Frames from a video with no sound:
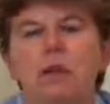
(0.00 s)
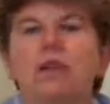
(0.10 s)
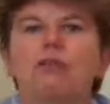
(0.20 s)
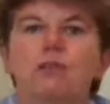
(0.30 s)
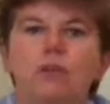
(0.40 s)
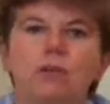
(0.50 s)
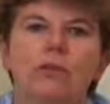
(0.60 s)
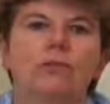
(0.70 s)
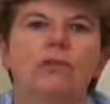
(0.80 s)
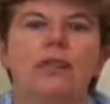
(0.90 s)
be quite
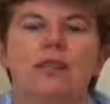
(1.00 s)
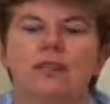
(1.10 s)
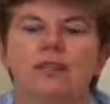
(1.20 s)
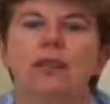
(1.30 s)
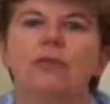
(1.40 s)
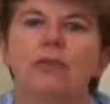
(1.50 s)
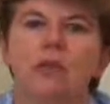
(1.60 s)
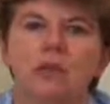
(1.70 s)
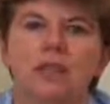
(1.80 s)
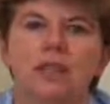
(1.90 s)
short and fairly
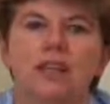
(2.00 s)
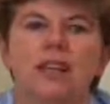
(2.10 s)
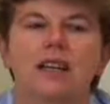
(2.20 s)
straightforward.